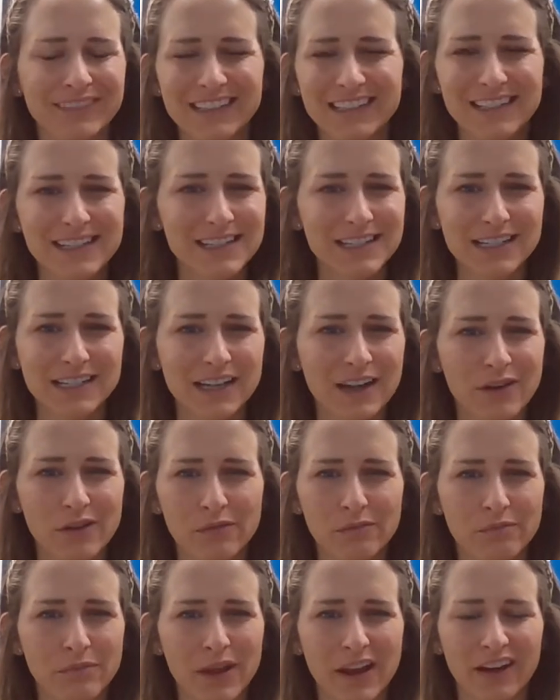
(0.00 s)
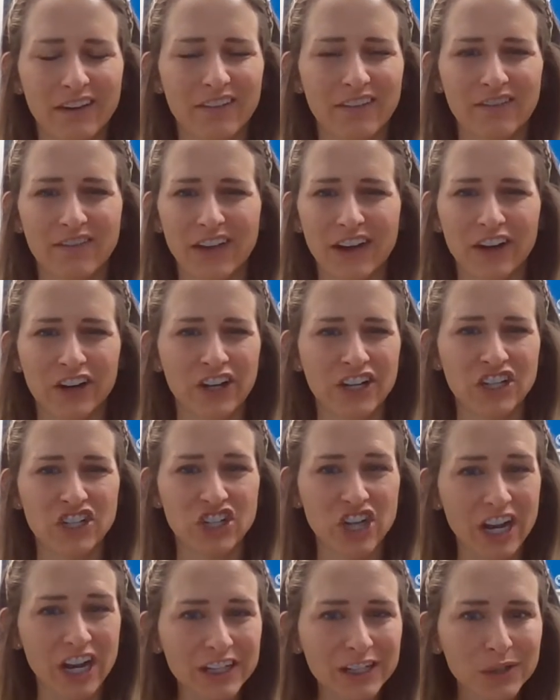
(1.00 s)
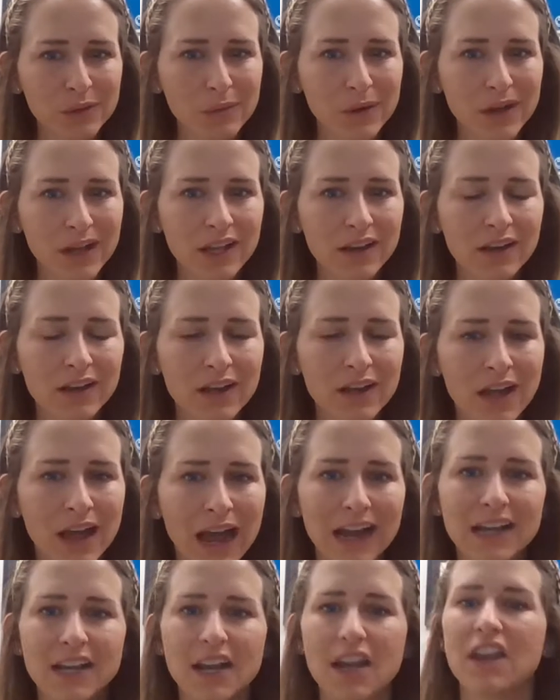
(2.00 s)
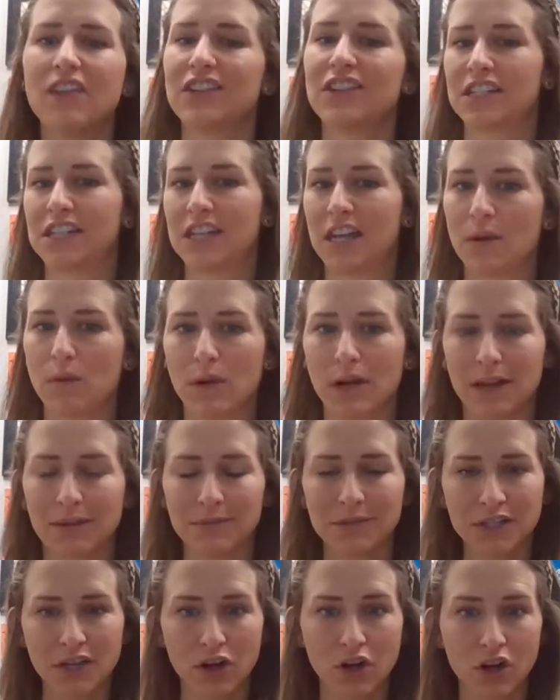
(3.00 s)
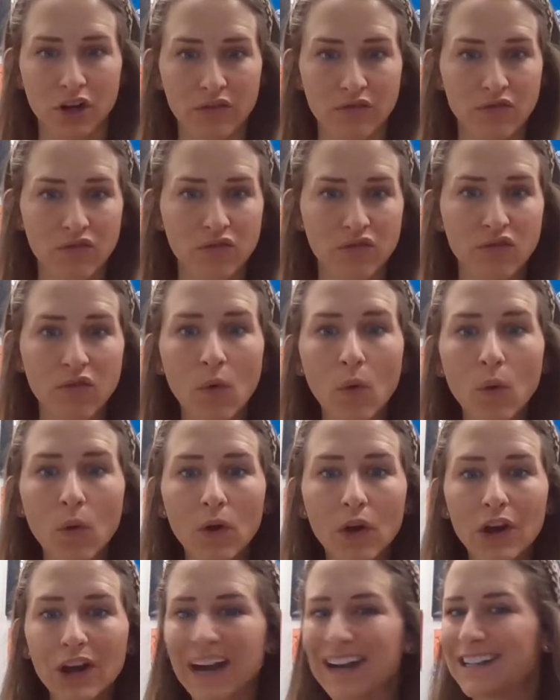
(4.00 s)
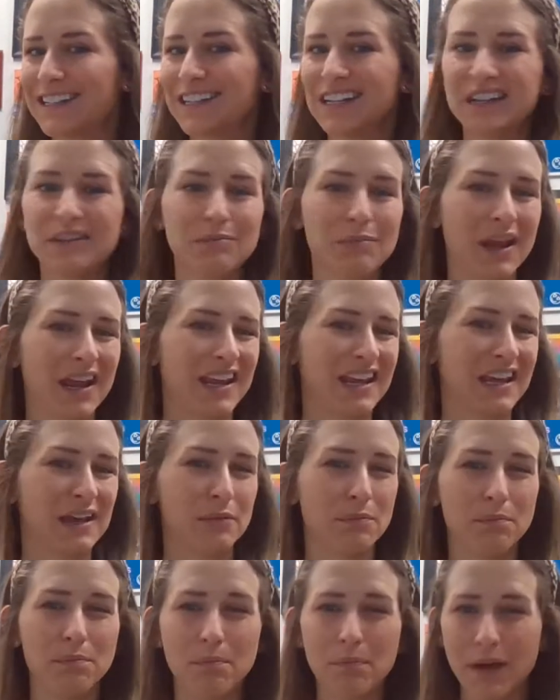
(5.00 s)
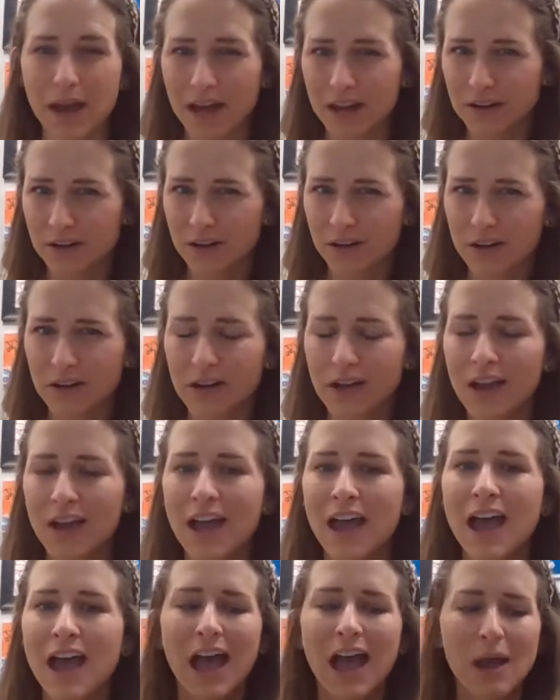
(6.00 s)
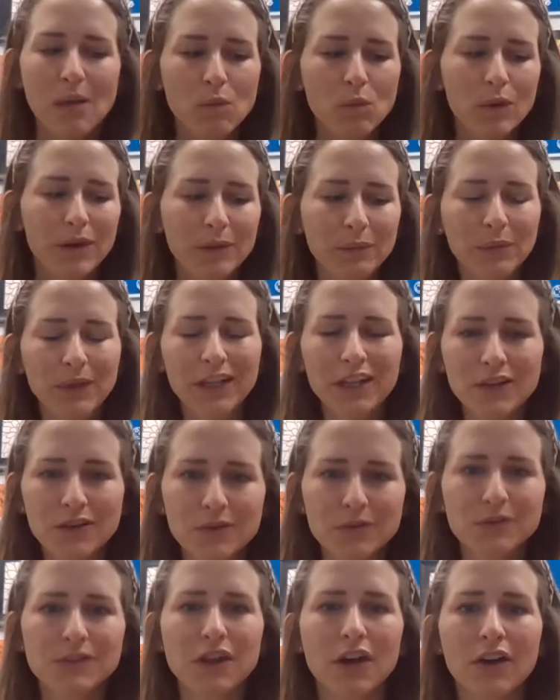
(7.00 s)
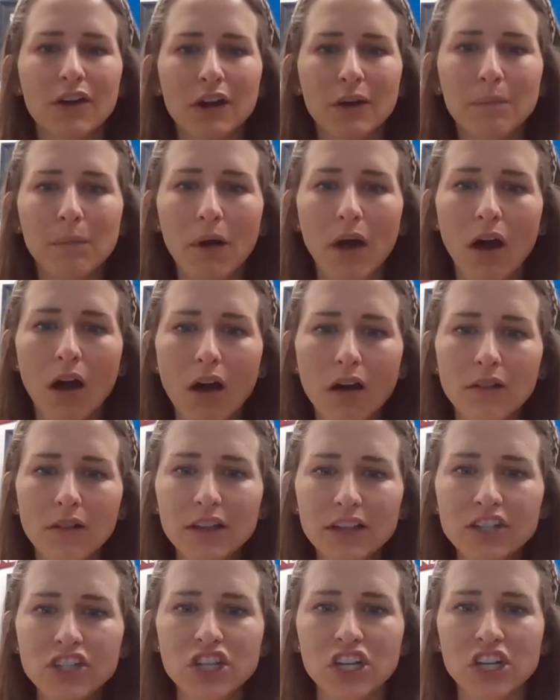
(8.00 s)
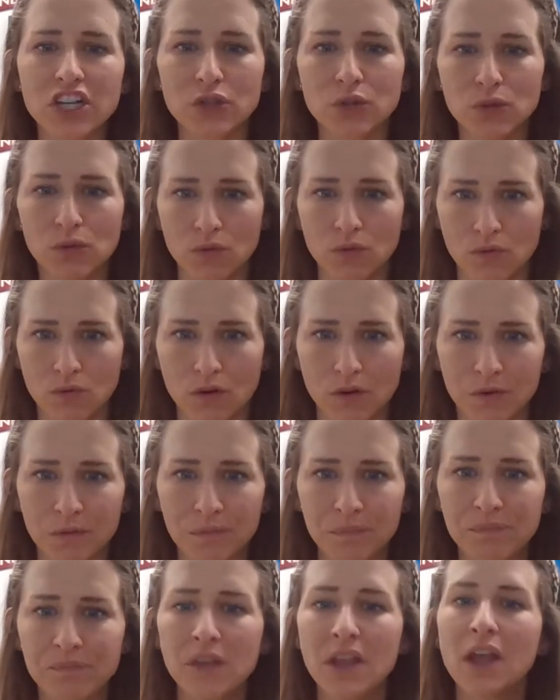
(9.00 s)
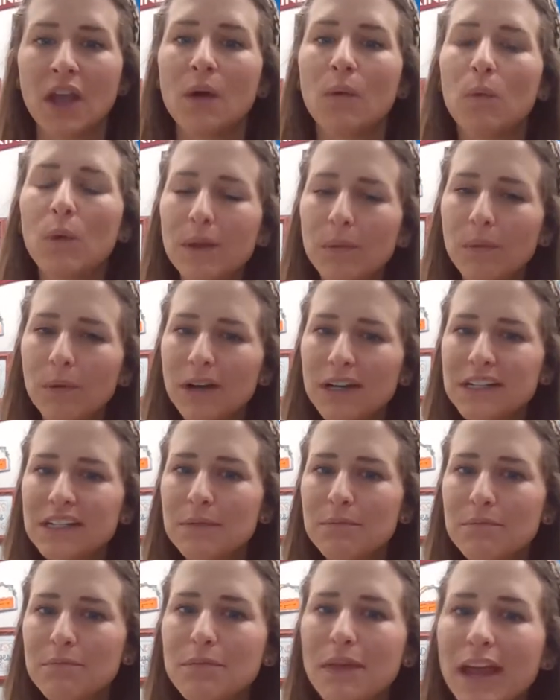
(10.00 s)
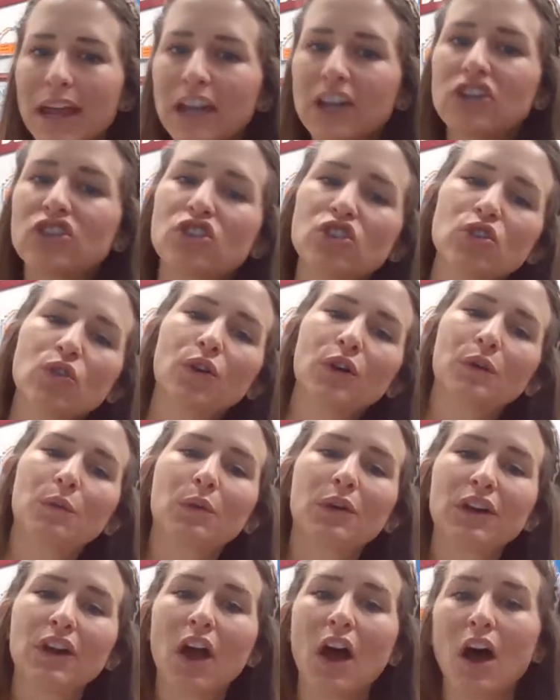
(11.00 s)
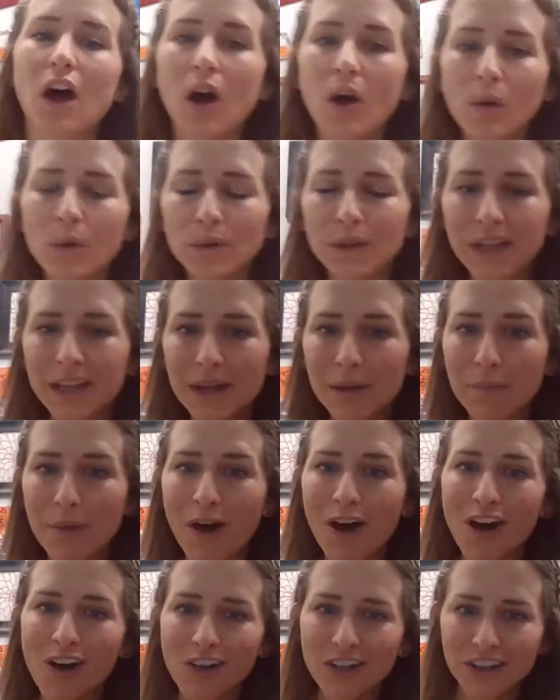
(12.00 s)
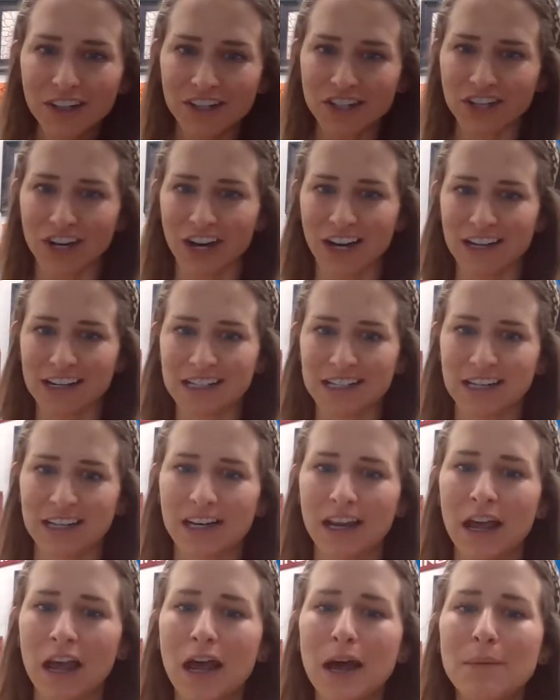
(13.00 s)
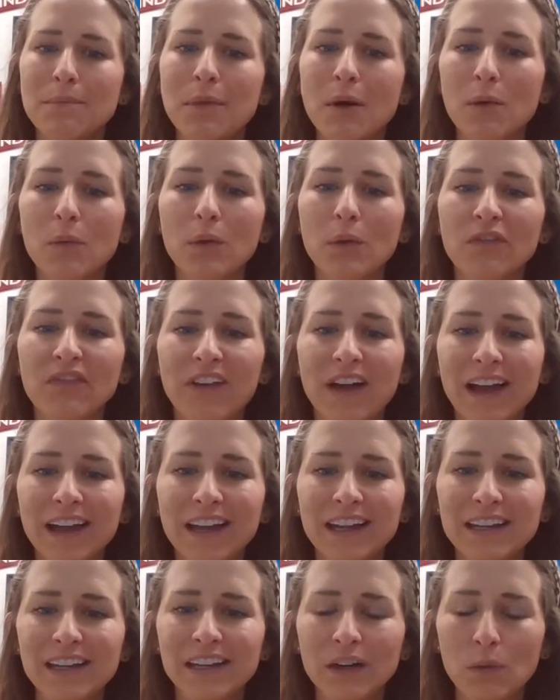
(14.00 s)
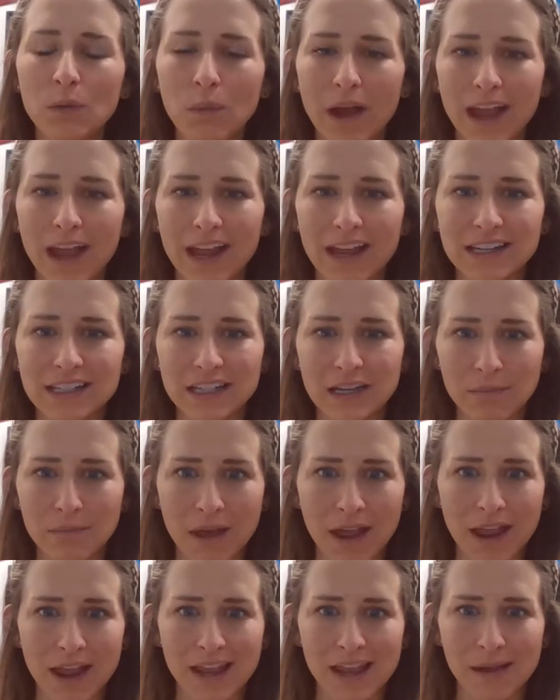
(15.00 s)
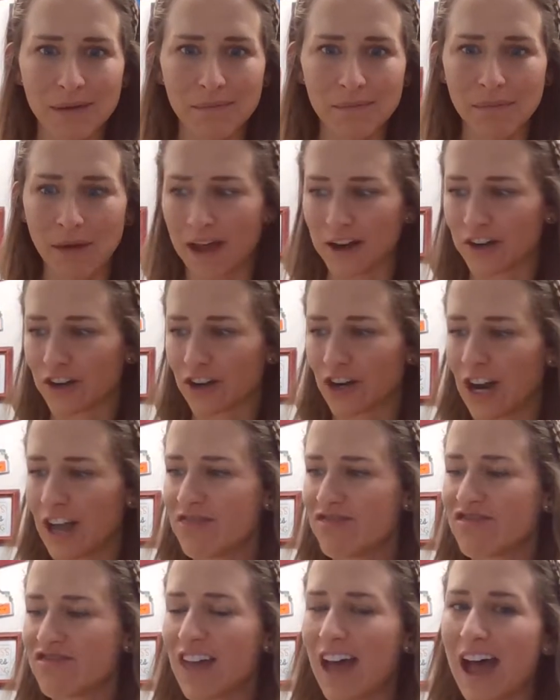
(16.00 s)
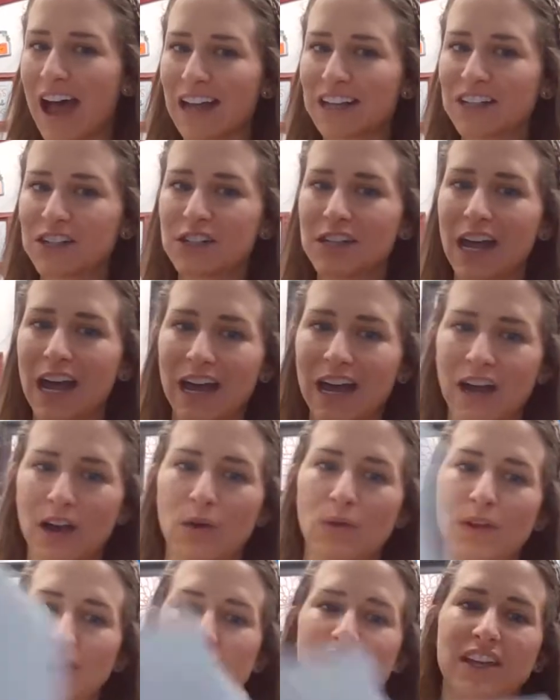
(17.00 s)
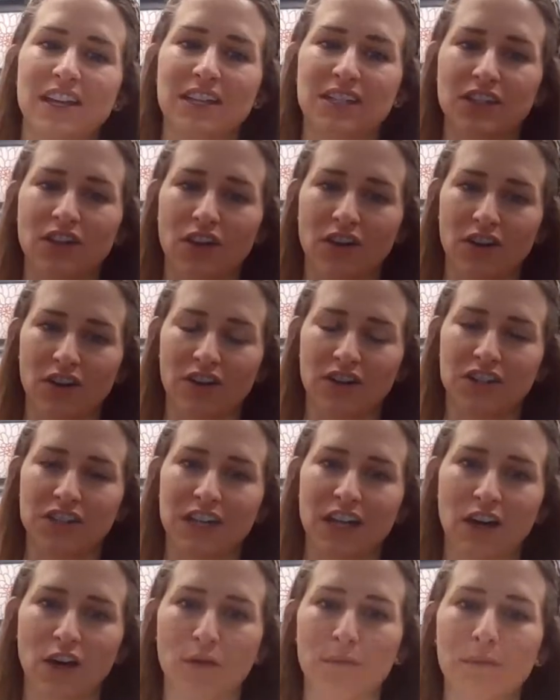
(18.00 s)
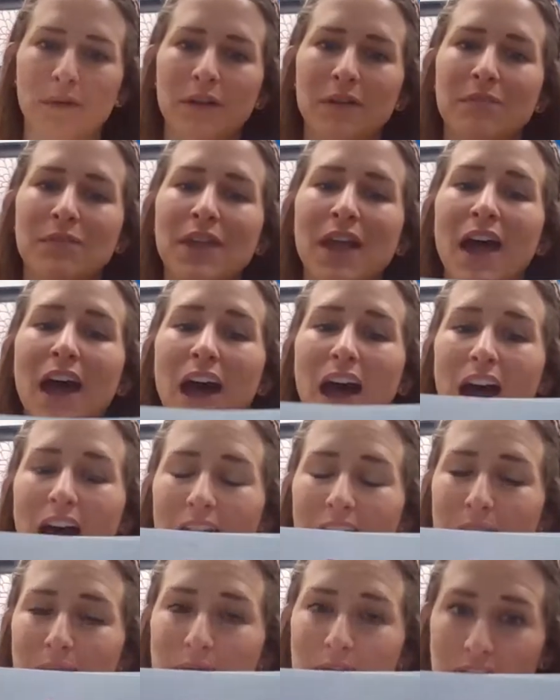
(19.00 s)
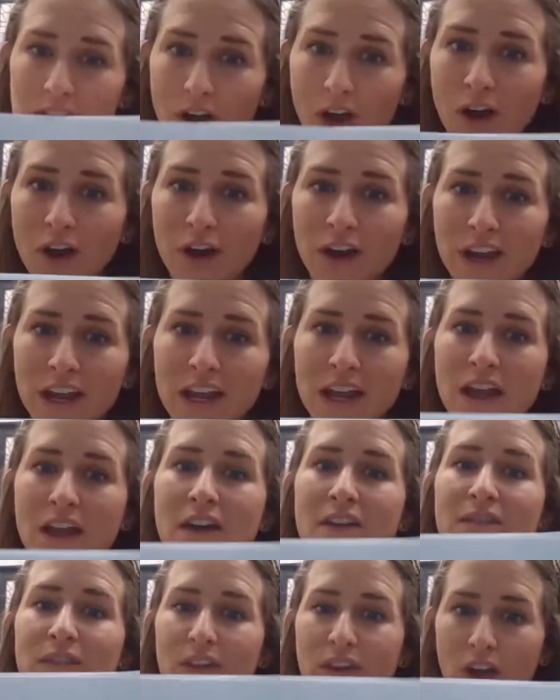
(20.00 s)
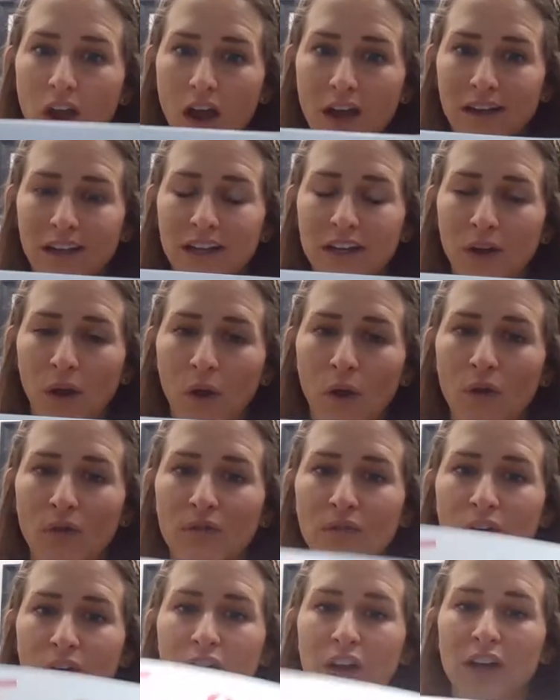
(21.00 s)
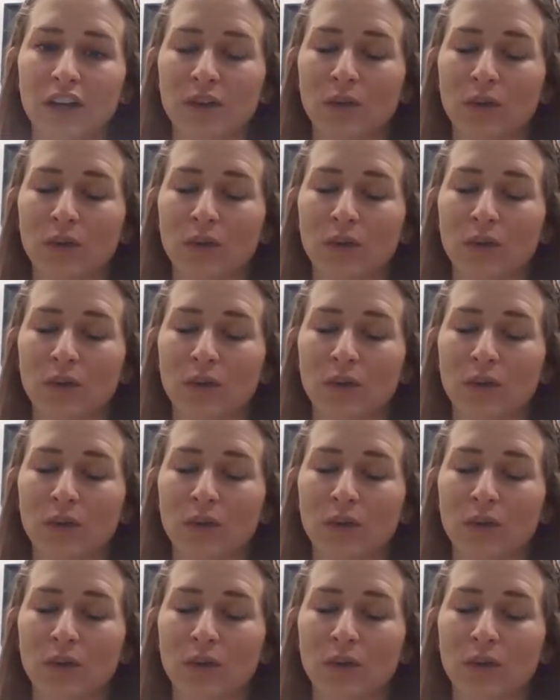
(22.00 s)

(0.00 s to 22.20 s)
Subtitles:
Didn't sound very genuine. I didn't even say what I'm sorry for. I didn't make it better. And when we use our apology tool, we want to make sure we're not only apologizing, but we're finding a way to make it better. And that's how these cards help. I'm sorry for knocking over